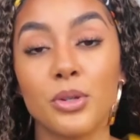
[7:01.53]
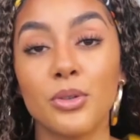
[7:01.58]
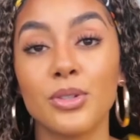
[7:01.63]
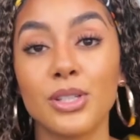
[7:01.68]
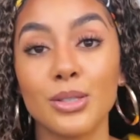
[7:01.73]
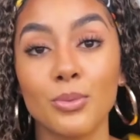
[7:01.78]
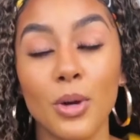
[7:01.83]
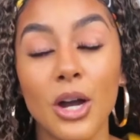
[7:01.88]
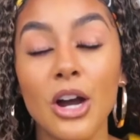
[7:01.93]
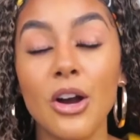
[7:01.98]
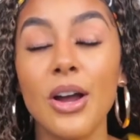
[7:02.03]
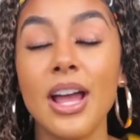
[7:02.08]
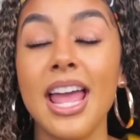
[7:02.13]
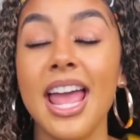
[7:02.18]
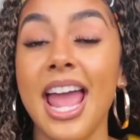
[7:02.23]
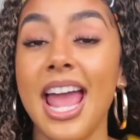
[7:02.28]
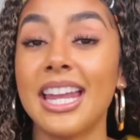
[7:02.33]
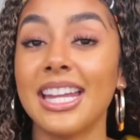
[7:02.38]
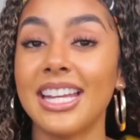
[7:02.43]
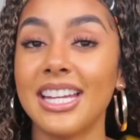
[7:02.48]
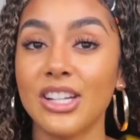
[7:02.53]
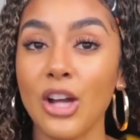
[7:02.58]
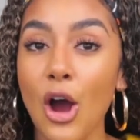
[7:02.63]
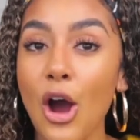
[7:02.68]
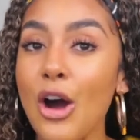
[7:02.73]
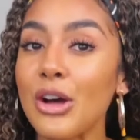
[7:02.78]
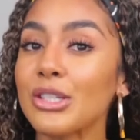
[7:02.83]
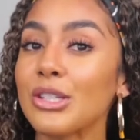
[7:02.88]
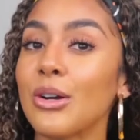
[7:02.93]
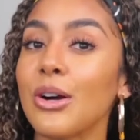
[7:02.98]
help you as well. And it can
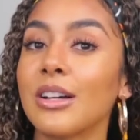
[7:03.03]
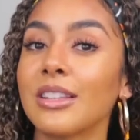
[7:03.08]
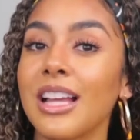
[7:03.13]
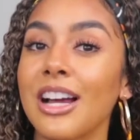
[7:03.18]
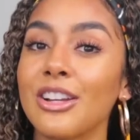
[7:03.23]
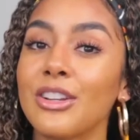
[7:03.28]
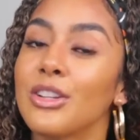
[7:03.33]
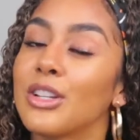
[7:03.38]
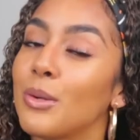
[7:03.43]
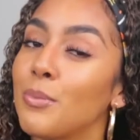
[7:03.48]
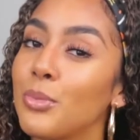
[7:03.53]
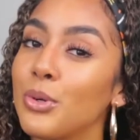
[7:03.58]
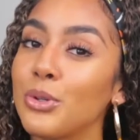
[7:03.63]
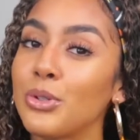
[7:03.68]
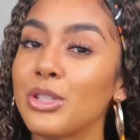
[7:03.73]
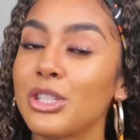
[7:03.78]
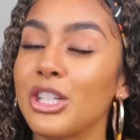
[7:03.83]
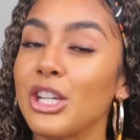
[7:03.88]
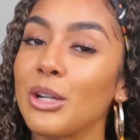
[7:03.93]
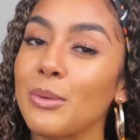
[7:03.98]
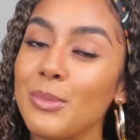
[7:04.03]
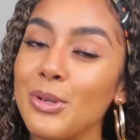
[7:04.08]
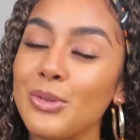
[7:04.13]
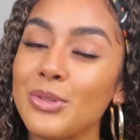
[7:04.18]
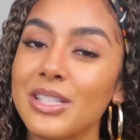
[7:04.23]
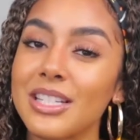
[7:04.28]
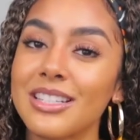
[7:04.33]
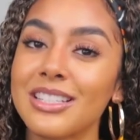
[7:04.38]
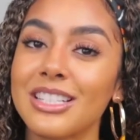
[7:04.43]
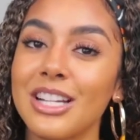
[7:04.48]
also allow you to boost your
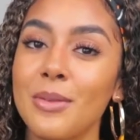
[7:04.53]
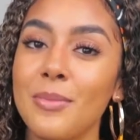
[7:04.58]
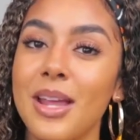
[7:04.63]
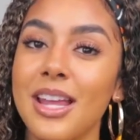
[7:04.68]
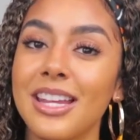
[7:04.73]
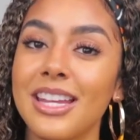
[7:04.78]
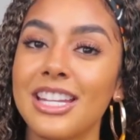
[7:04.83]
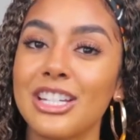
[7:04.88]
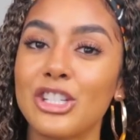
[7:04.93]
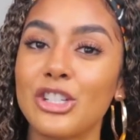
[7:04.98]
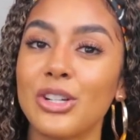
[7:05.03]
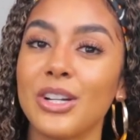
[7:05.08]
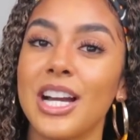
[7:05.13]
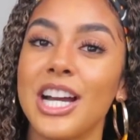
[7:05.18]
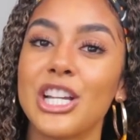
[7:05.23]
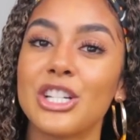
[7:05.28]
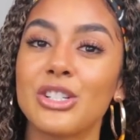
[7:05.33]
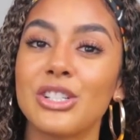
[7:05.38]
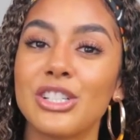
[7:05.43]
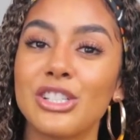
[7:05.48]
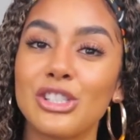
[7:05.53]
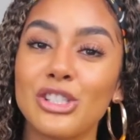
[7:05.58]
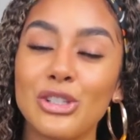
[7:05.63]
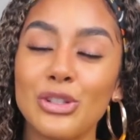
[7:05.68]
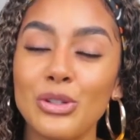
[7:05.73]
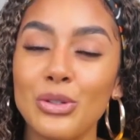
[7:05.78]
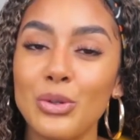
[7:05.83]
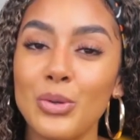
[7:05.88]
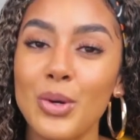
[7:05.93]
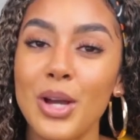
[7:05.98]
immune system and get your
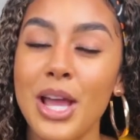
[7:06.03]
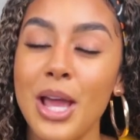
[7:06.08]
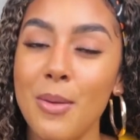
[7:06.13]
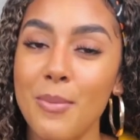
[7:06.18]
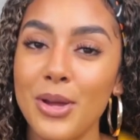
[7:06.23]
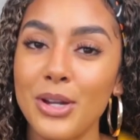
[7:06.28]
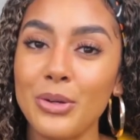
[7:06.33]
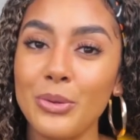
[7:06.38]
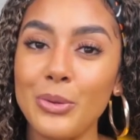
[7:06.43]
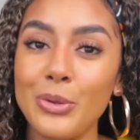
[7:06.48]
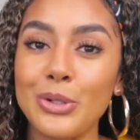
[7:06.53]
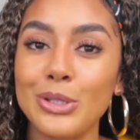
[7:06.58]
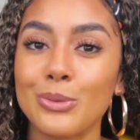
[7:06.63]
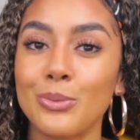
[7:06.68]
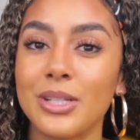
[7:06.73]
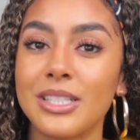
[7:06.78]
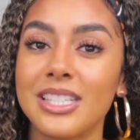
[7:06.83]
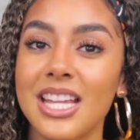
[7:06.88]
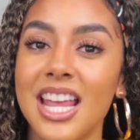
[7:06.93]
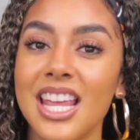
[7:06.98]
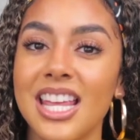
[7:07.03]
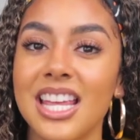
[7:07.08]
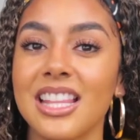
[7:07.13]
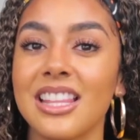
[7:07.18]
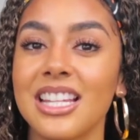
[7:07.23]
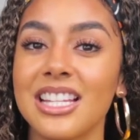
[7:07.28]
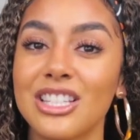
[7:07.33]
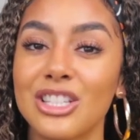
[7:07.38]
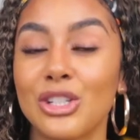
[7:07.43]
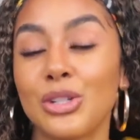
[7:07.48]
102 minerals when
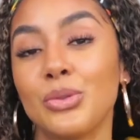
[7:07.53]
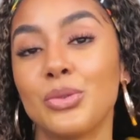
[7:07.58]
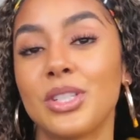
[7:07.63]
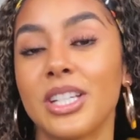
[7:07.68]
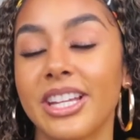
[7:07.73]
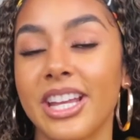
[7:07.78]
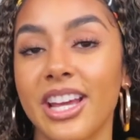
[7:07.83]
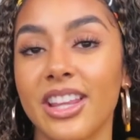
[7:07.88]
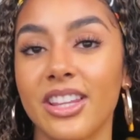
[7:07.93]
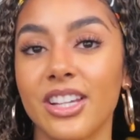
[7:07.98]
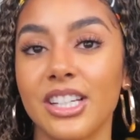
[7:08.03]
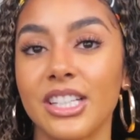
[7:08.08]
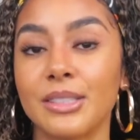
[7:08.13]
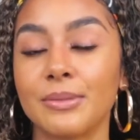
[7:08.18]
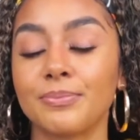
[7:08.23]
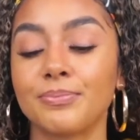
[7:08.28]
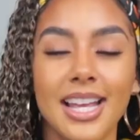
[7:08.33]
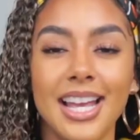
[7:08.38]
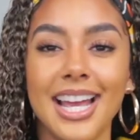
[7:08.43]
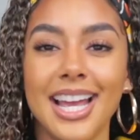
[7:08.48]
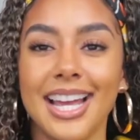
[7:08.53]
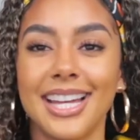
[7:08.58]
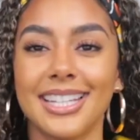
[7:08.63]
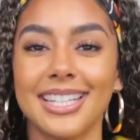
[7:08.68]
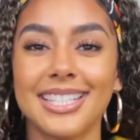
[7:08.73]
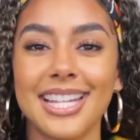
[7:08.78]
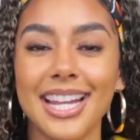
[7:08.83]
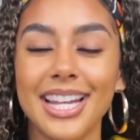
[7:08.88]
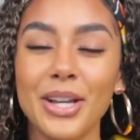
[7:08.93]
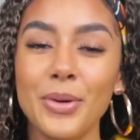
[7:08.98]
taking these two together.
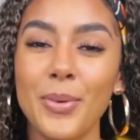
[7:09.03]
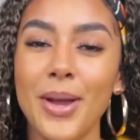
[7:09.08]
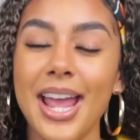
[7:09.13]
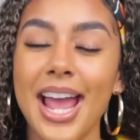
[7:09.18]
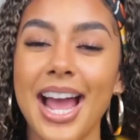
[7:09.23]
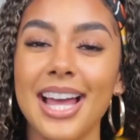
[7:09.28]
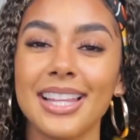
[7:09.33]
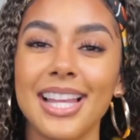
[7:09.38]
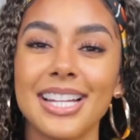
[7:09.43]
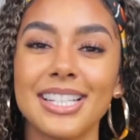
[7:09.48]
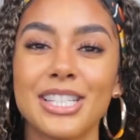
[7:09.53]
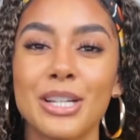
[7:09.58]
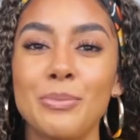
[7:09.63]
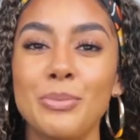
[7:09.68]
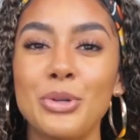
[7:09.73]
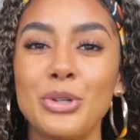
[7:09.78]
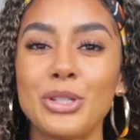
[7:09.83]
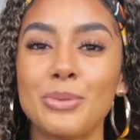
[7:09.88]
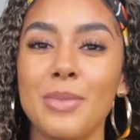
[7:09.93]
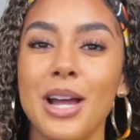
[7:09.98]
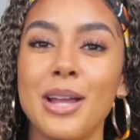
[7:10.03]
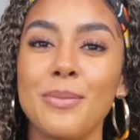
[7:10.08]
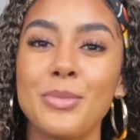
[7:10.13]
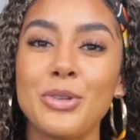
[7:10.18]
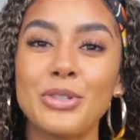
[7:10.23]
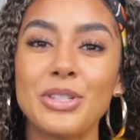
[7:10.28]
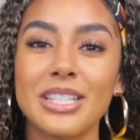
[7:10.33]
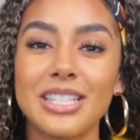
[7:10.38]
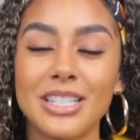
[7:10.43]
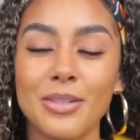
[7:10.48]
The second way I like to boost my
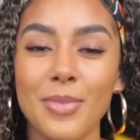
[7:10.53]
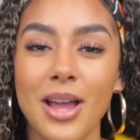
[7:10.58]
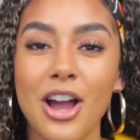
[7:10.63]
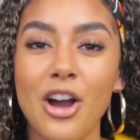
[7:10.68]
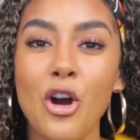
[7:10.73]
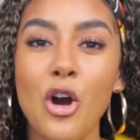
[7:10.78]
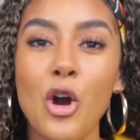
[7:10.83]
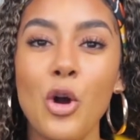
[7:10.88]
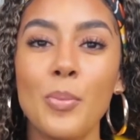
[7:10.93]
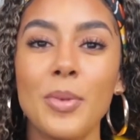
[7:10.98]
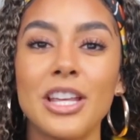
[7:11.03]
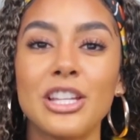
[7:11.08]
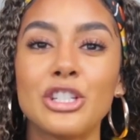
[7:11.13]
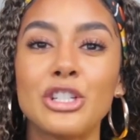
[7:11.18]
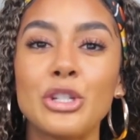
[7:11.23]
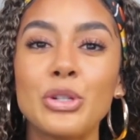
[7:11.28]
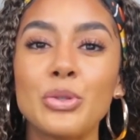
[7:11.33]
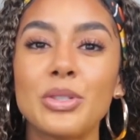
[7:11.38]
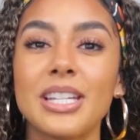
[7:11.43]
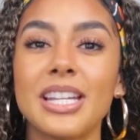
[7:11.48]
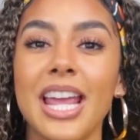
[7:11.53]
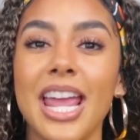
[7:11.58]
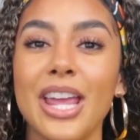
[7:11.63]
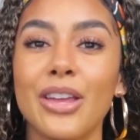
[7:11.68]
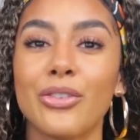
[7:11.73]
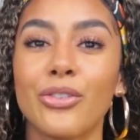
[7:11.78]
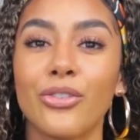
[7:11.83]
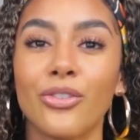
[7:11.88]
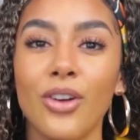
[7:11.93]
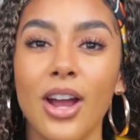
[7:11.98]
immune system at home is using
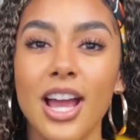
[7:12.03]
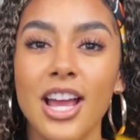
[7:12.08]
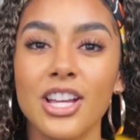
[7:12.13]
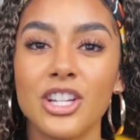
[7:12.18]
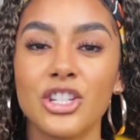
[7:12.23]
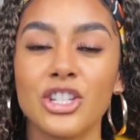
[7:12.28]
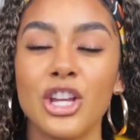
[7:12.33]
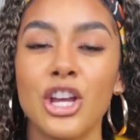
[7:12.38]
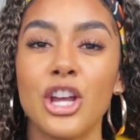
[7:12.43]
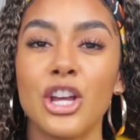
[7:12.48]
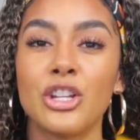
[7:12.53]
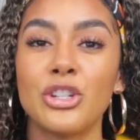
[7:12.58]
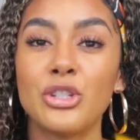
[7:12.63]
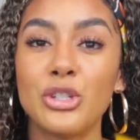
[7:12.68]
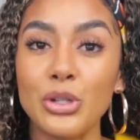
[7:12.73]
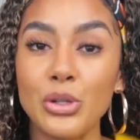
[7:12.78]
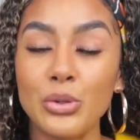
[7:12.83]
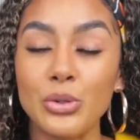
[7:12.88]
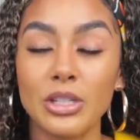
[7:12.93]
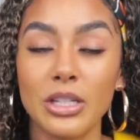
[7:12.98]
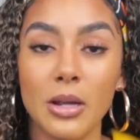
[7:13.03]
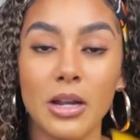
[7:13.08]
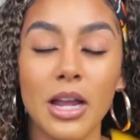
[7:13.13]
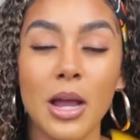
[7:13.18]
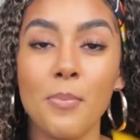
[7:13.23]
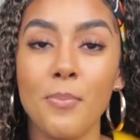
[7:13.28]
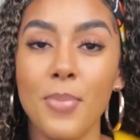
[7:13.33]
a fresh juice